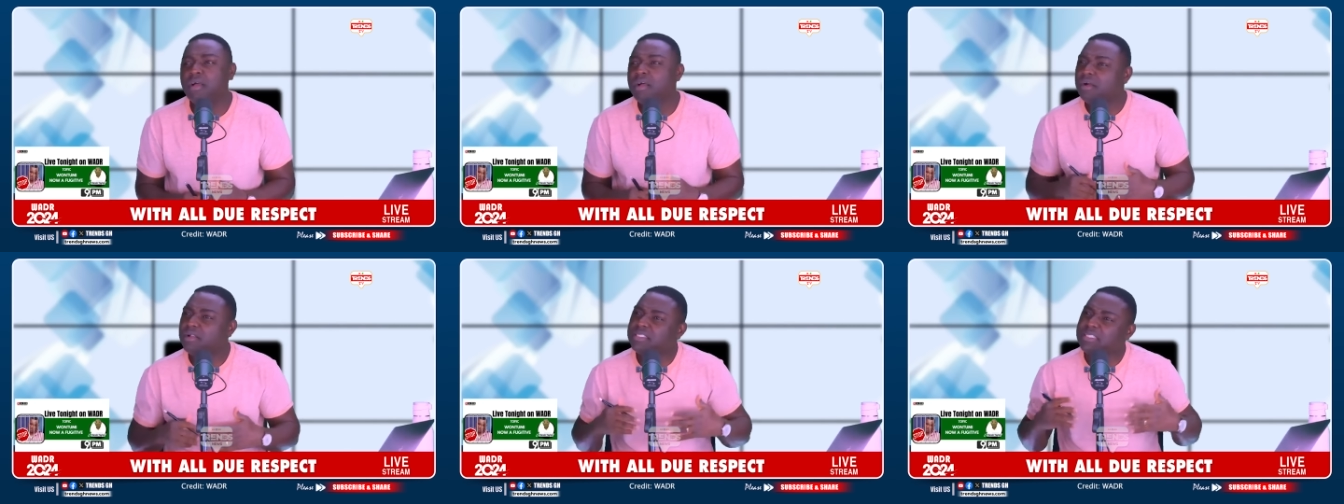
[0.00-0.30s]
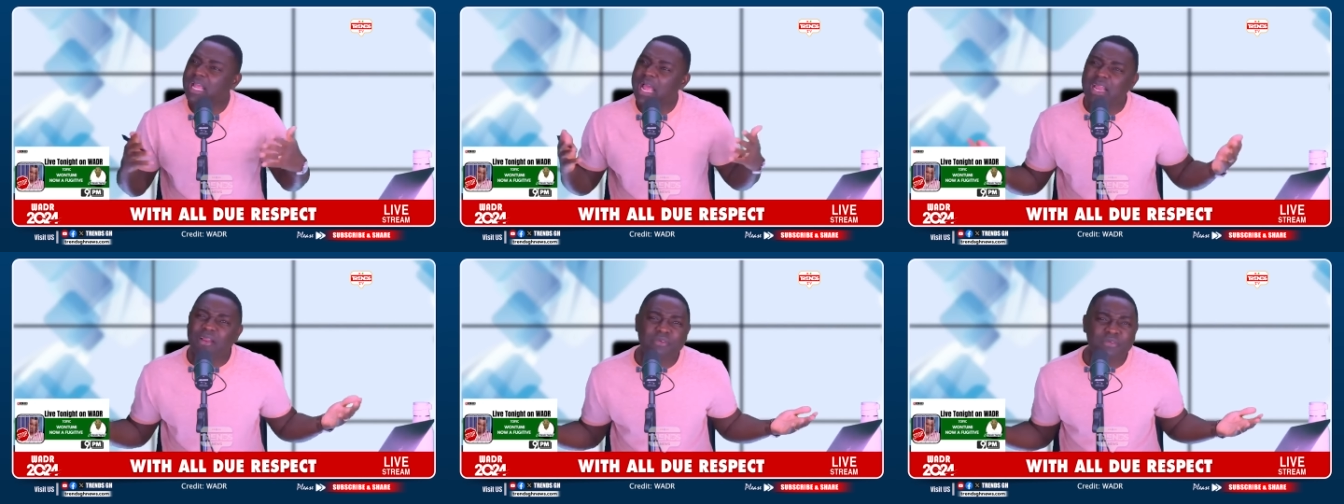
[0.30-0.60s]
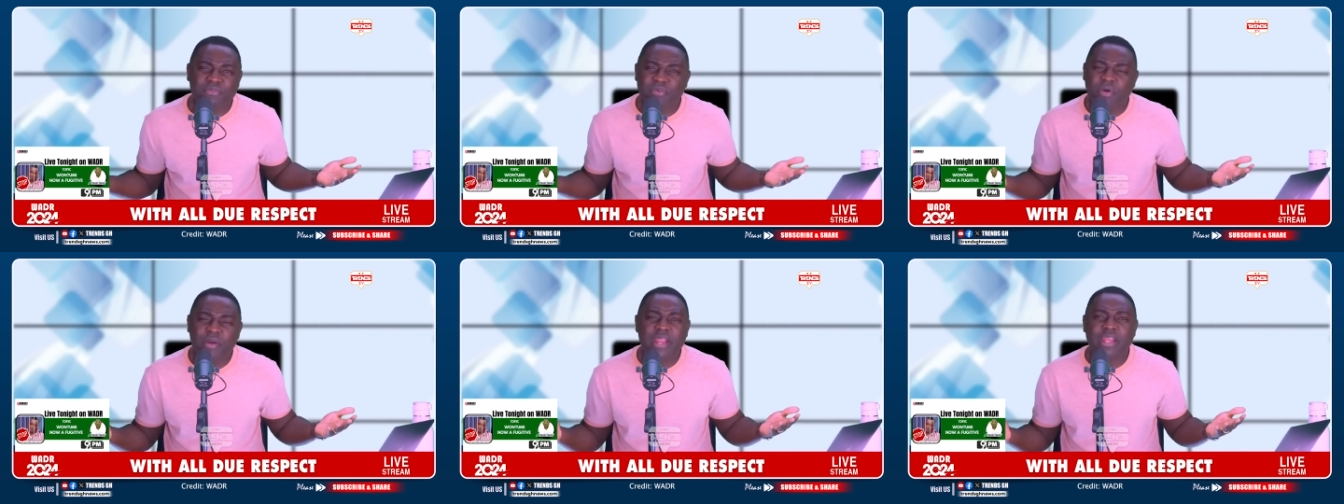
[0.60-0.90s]
see I
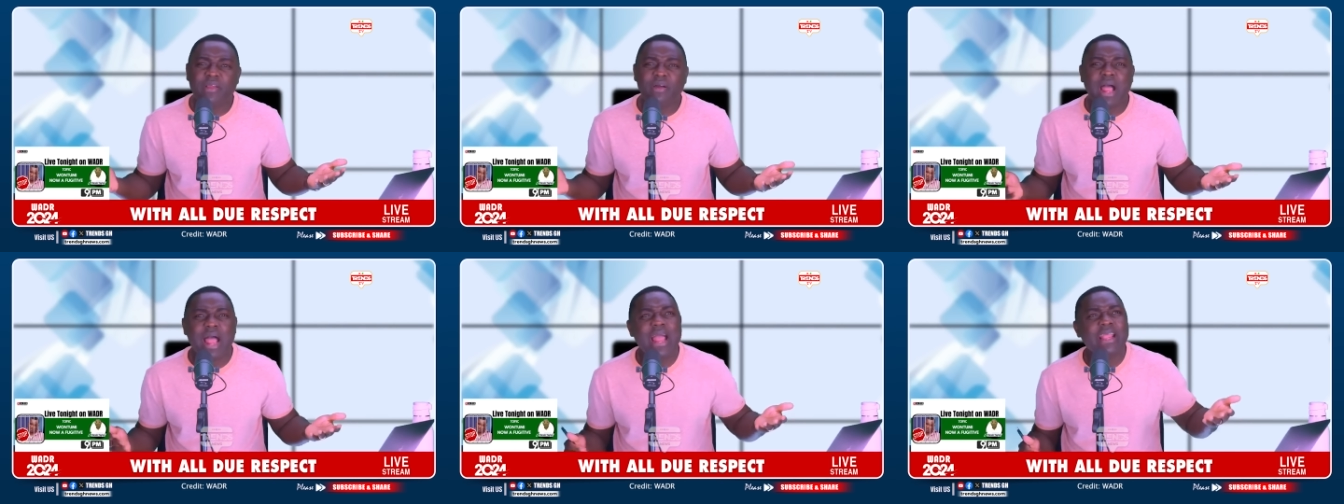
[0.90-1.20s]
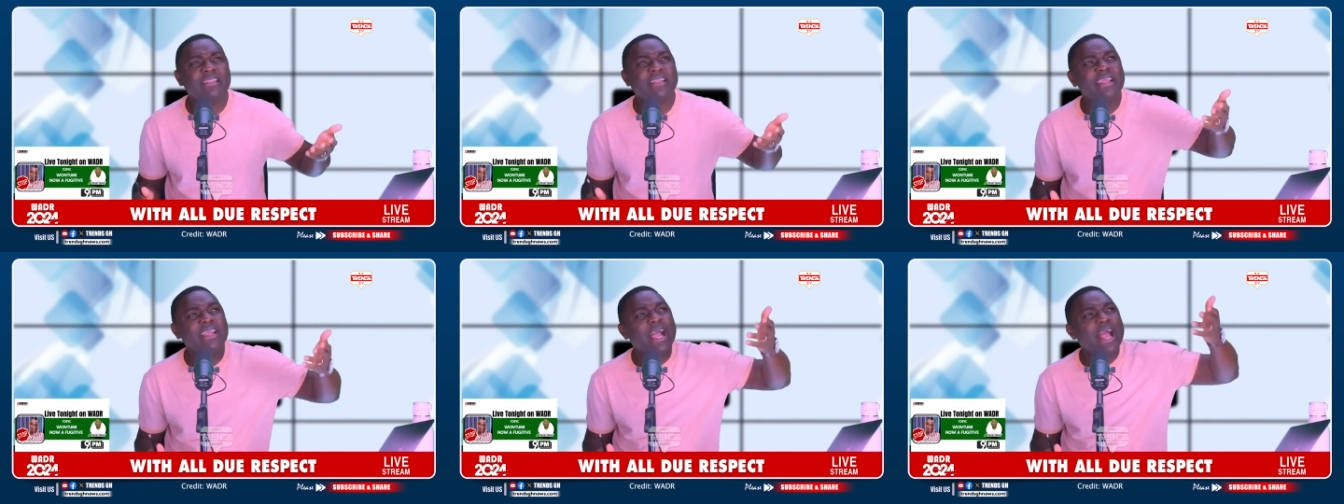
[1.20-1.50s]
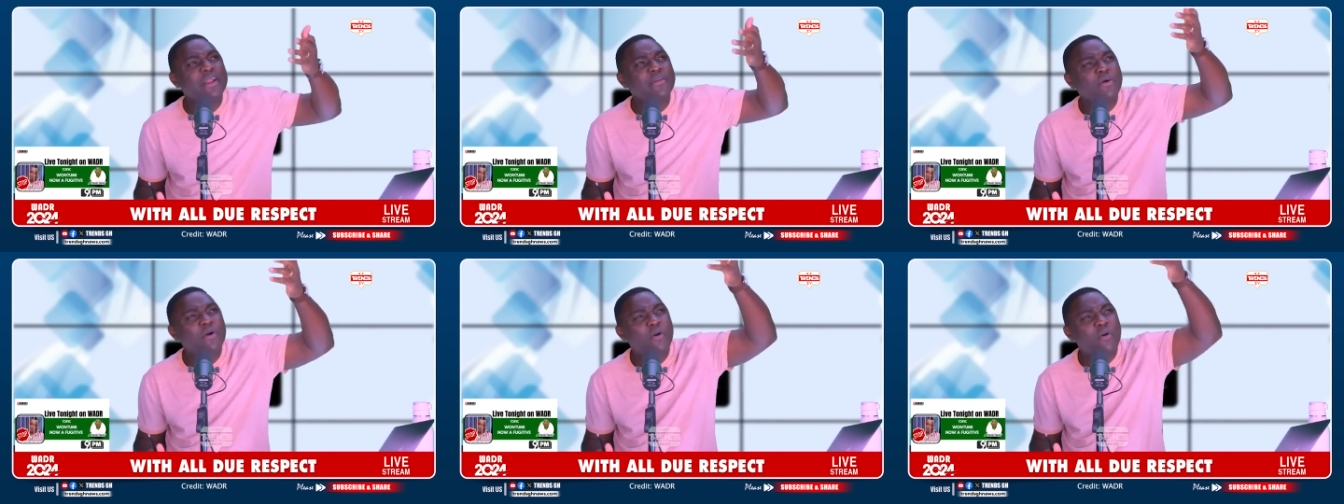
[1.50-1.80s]
don't know any I think
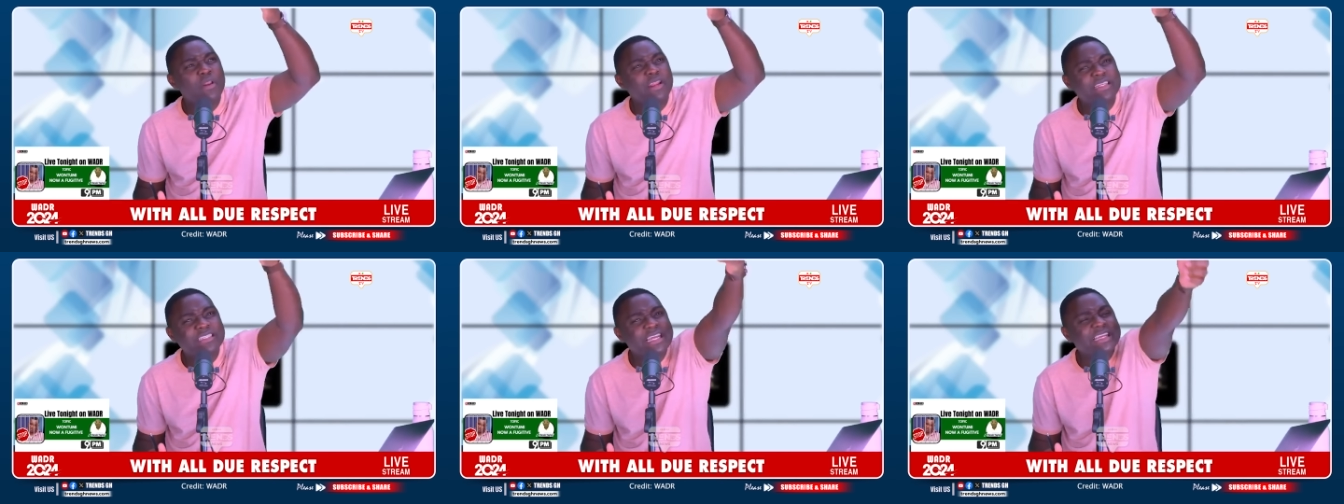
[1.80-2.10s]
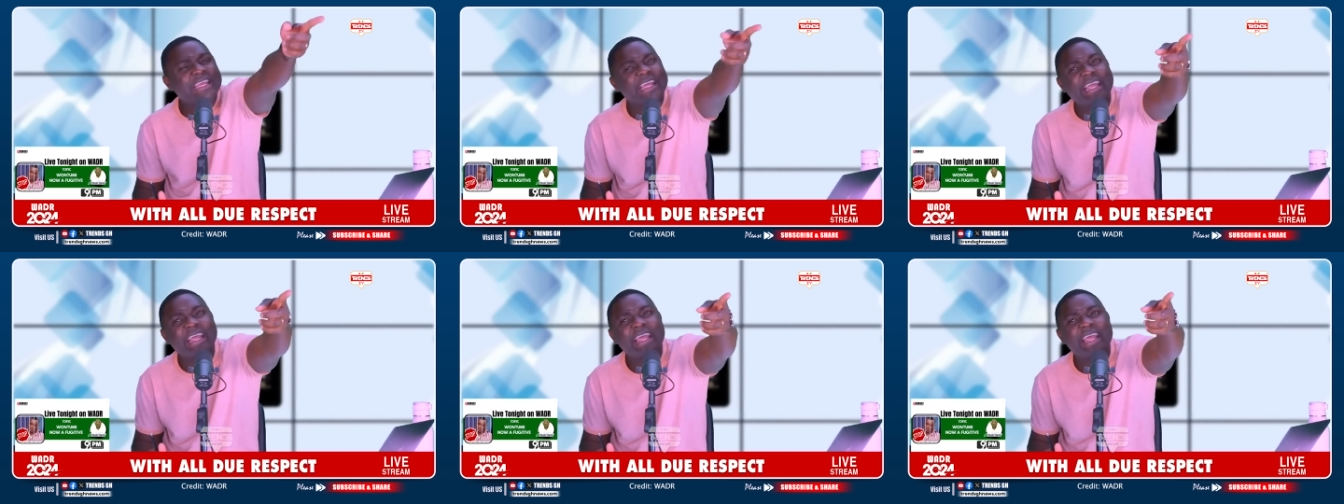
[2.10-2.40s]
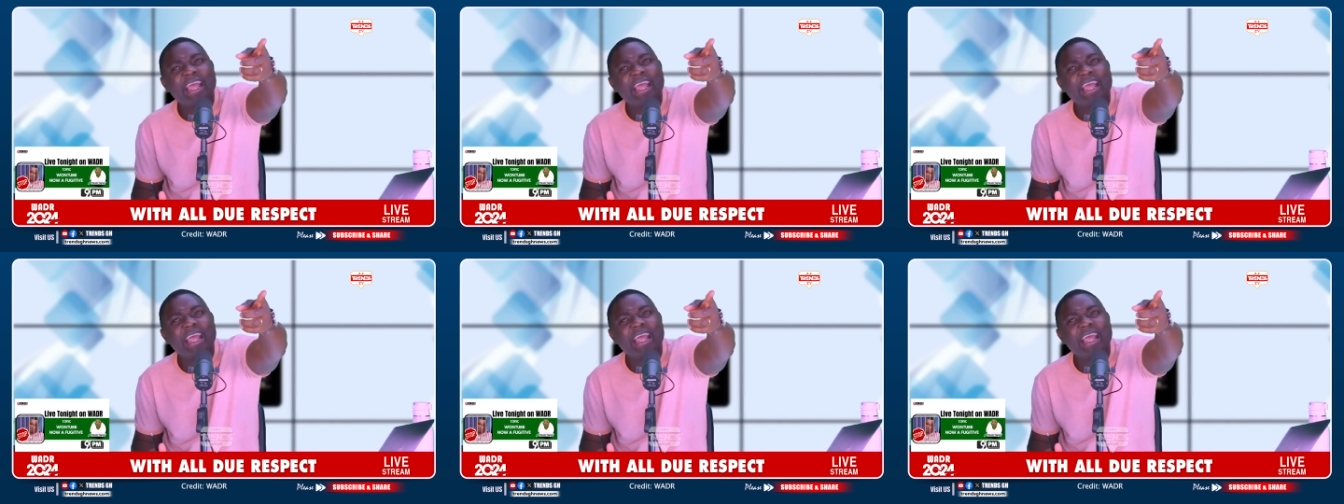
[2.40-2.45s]
I know only Dede